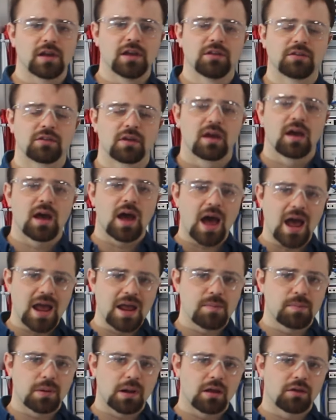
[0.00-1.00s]
is
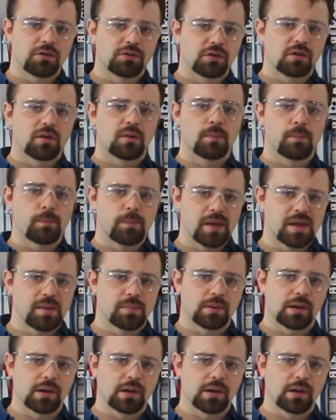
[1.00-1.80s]
A plus, B